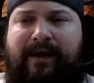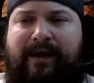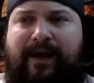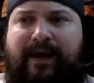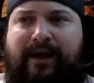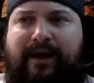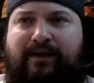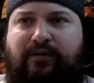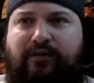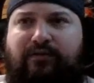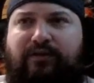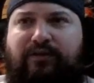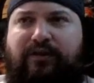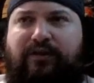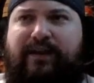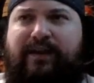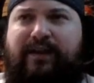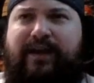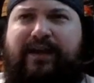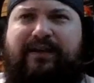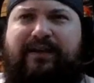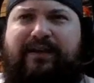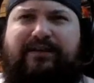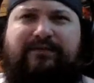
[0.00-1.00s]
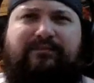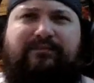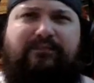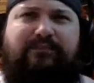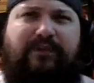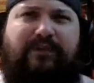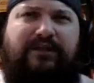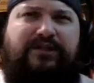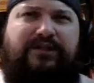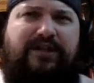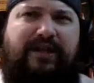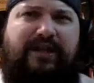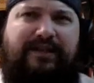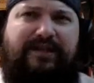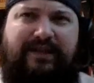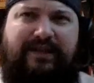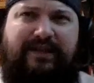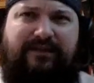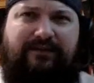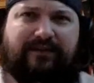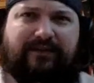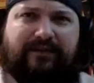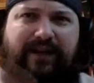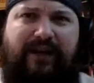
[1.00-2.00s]
I don't look at that as much as
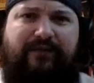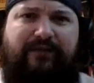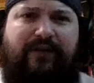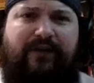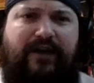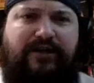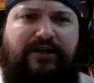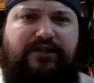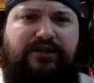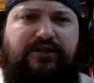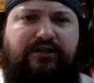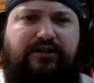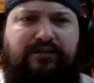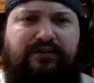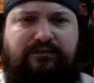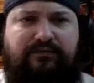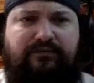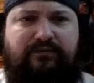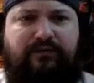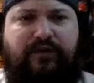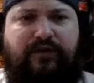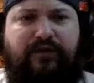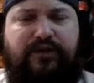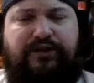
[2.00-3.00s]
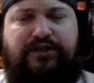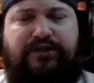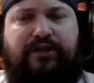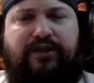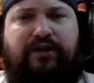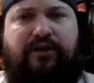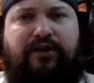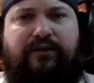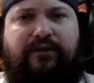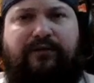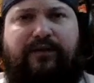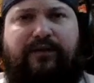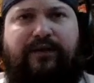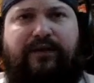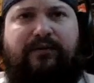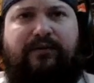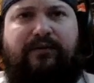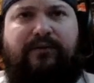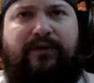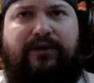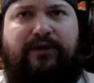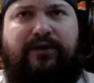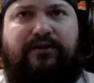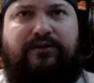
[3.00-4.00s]
a live action version of
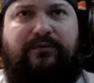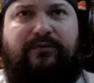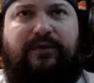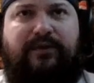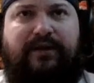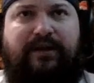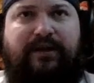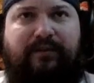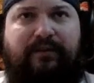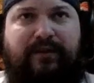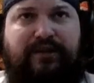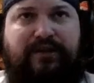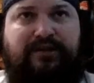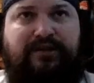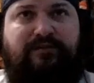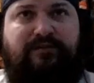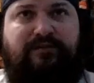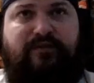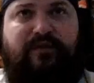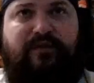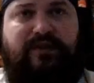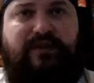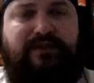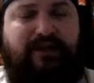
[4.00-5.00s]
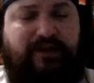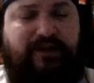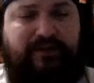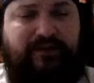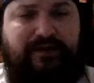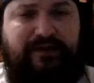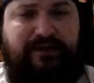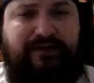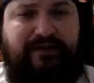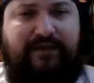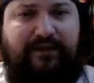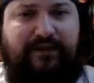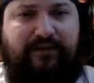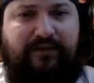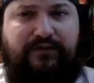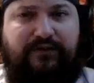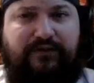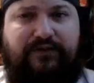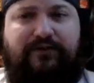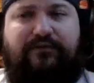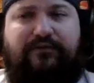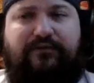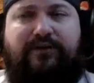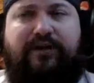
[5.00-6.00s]
the 101 Dalmatians movie because obviously it's a
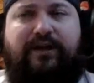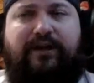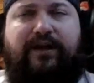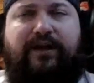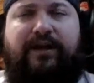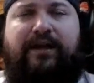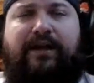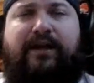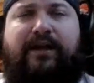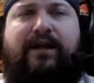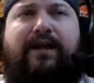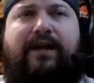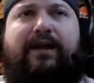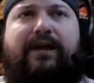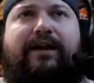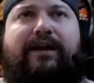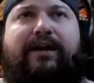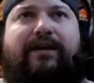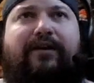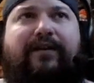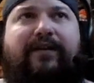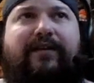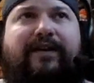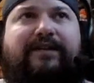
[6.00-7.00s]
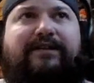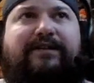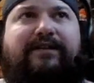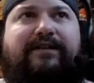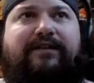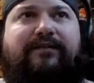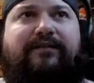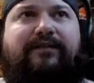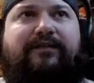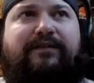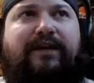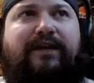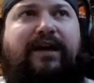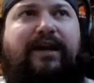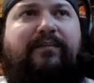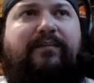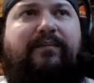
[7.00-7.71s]
different story and all that stuff.